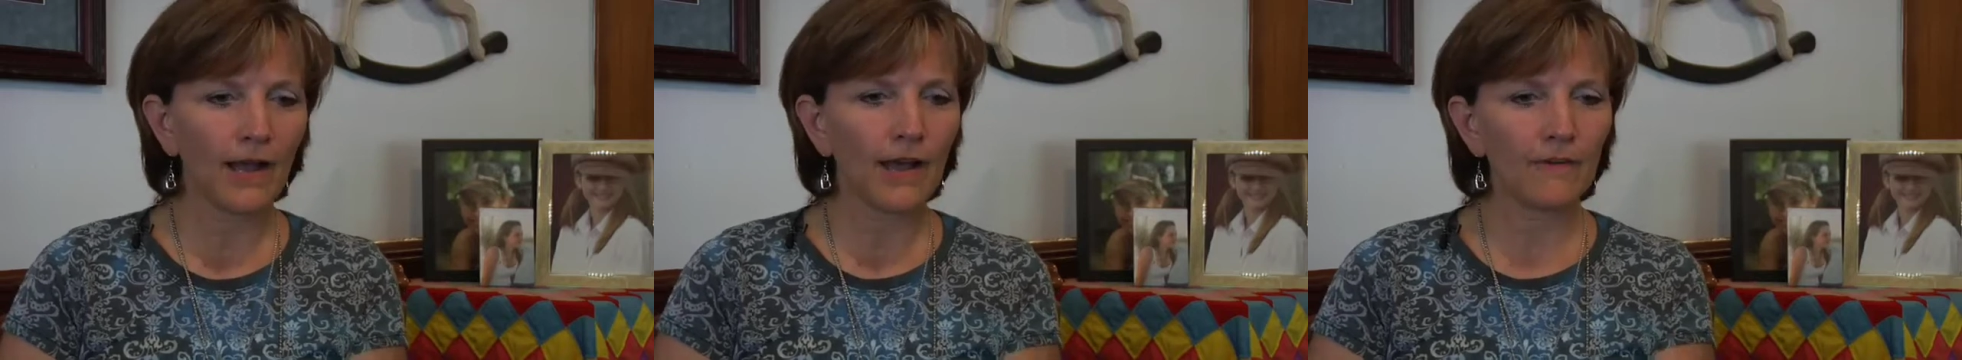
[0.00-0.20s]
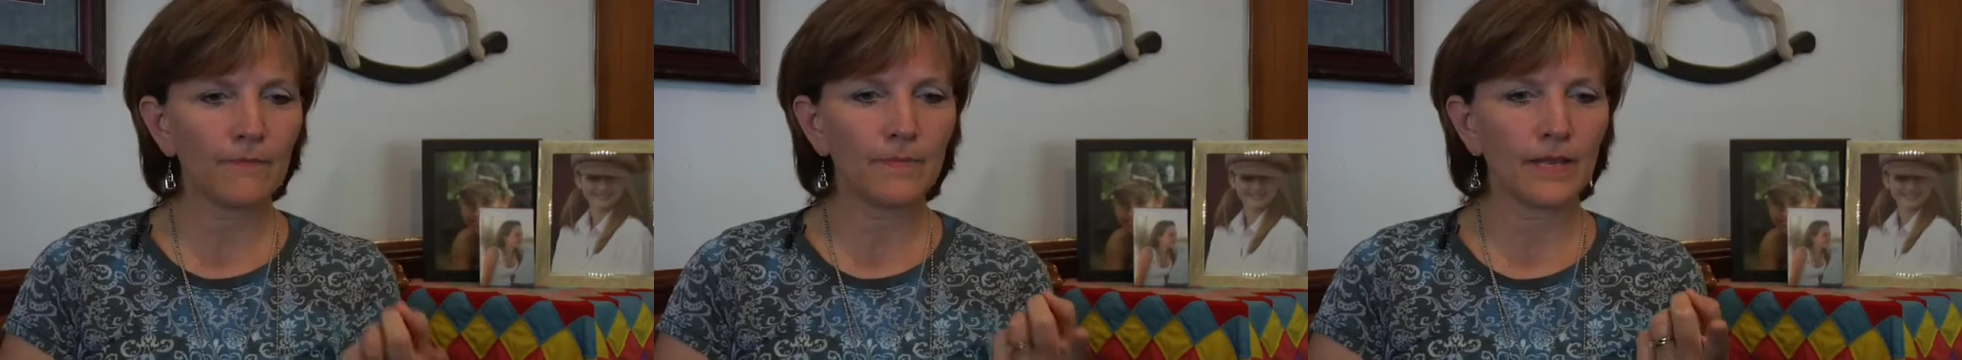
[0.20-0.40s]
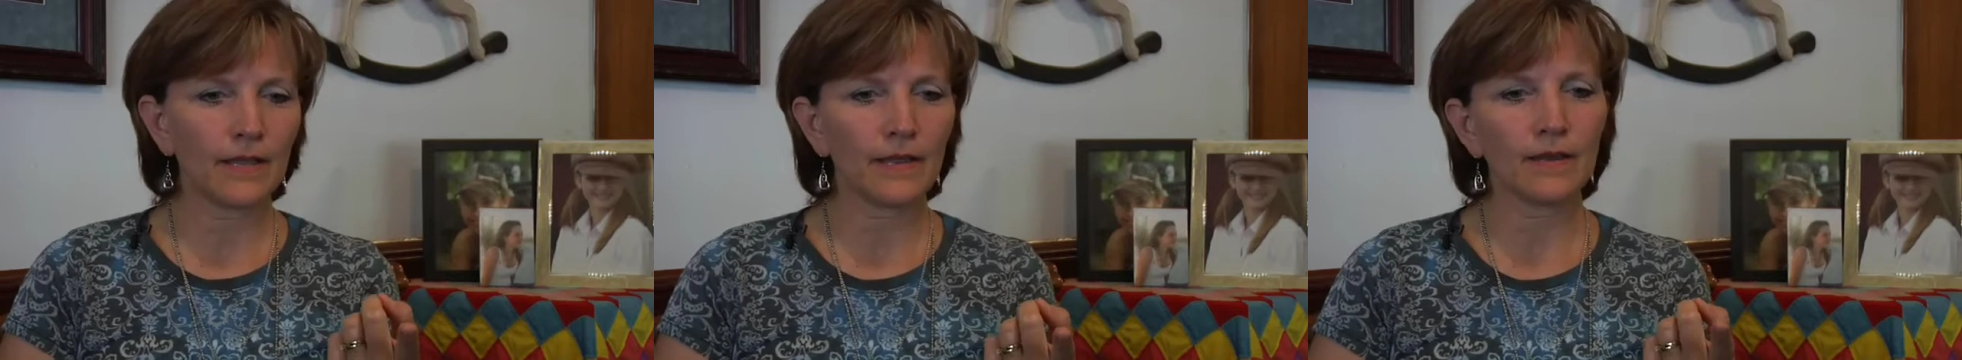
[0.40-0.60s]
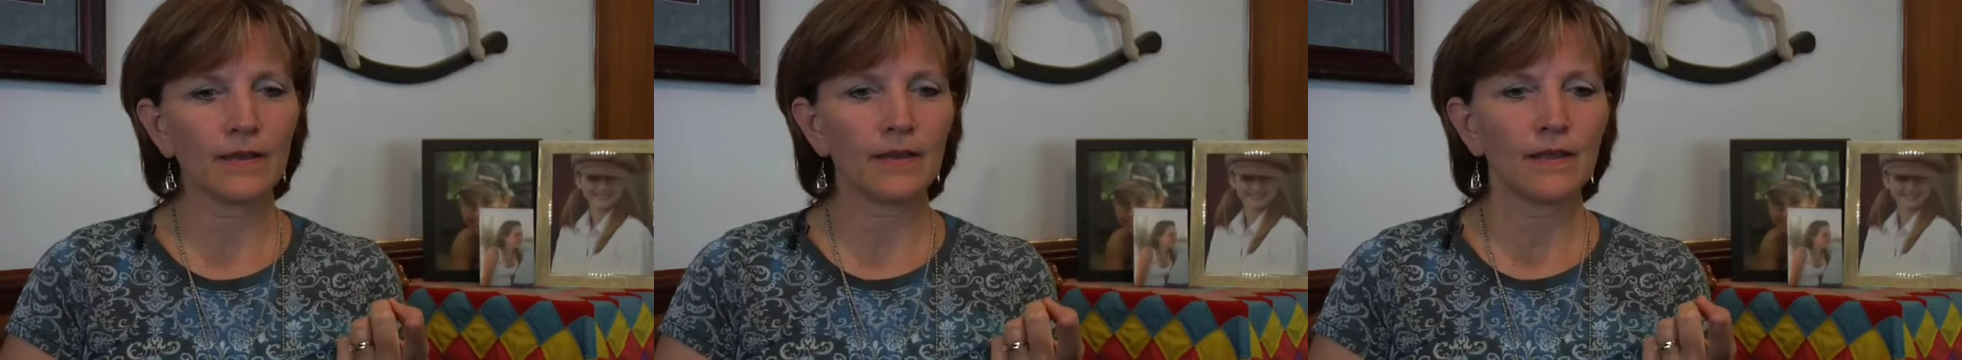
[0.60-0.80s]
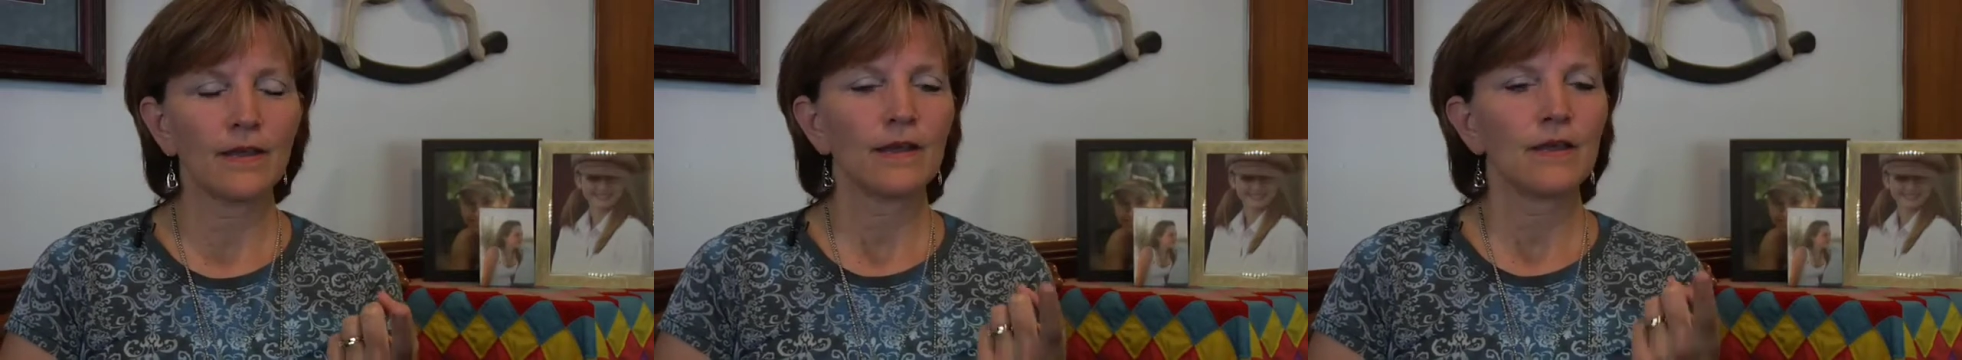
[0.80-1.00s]
I've
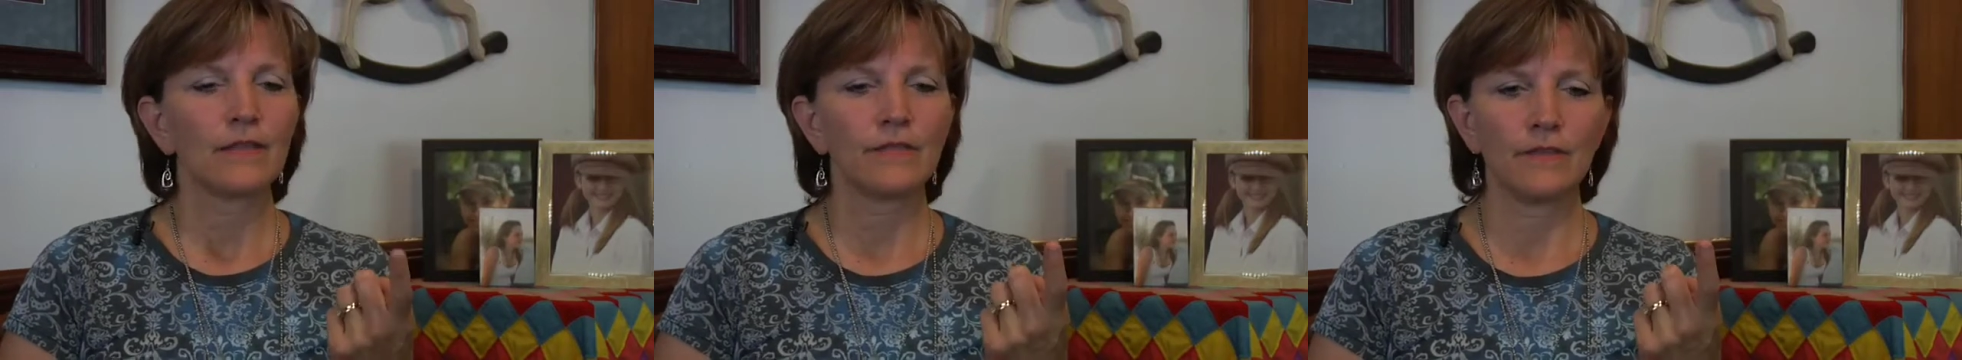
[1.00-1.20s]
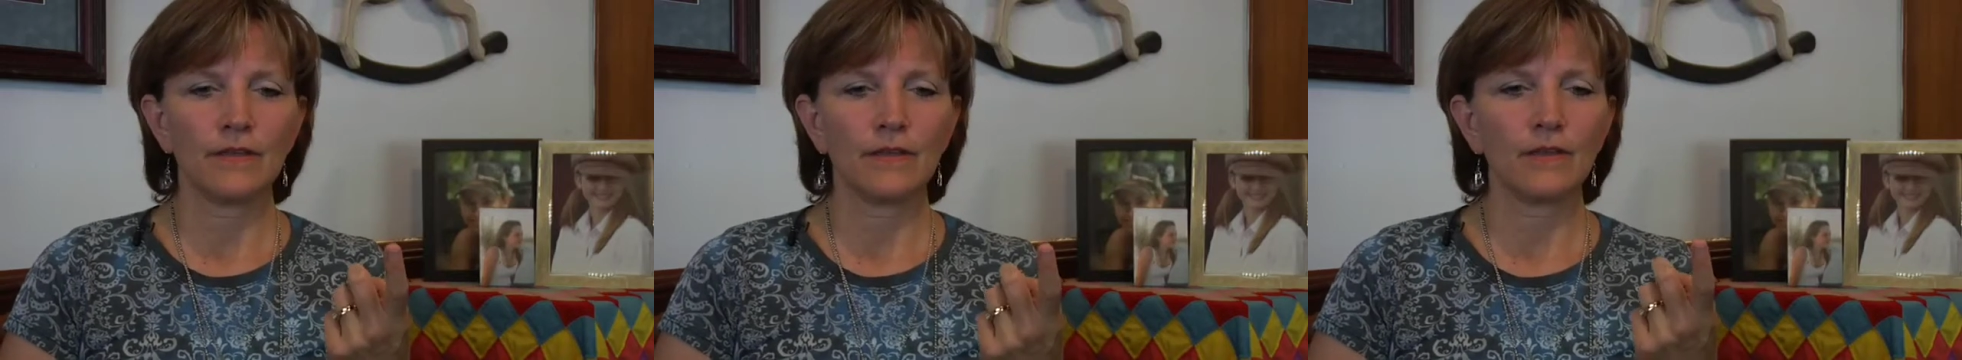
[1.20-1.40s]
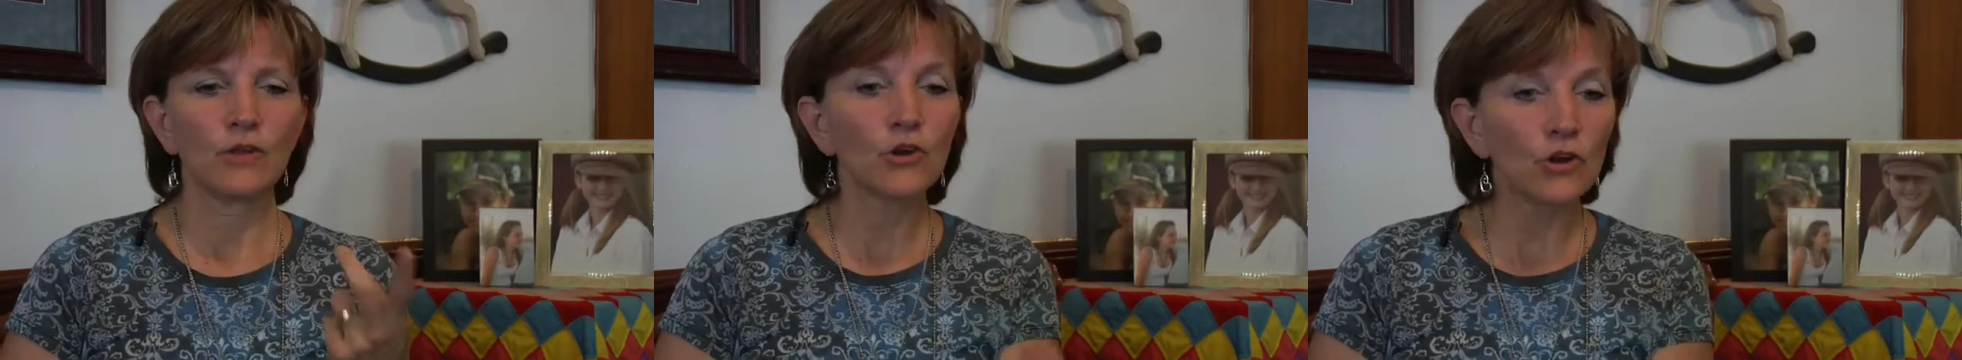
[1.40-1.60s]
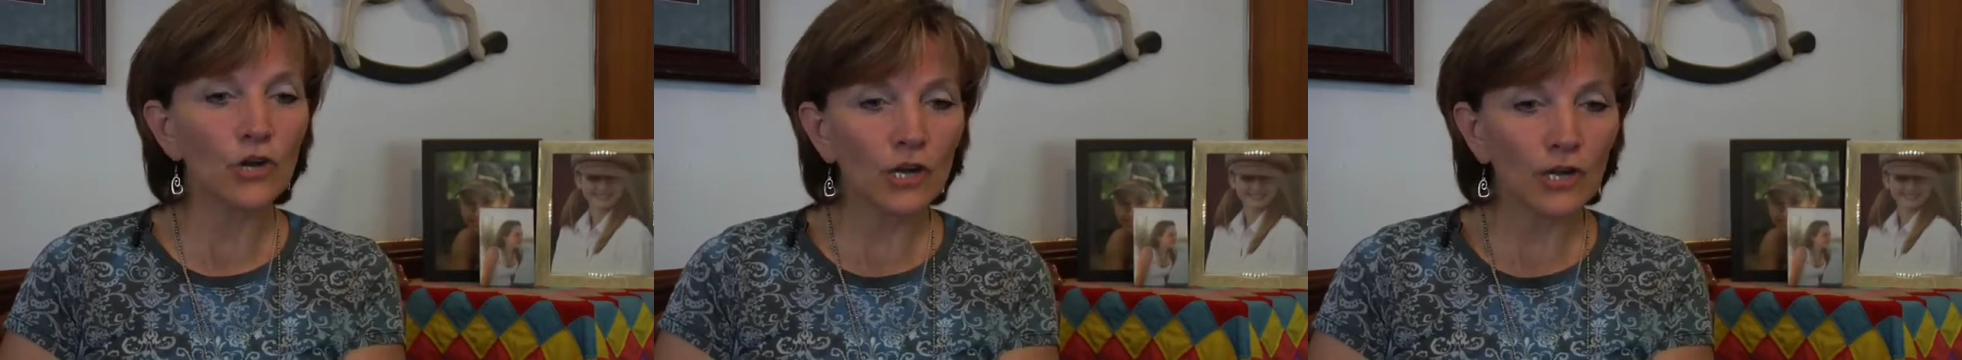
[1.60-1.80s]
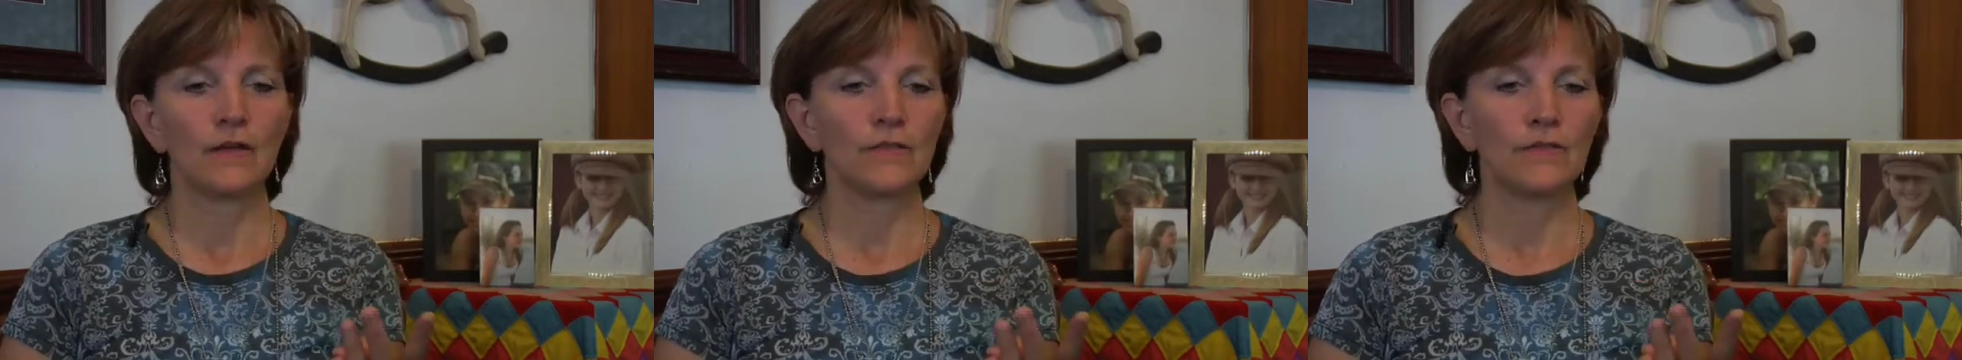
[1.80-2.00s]
been the cook,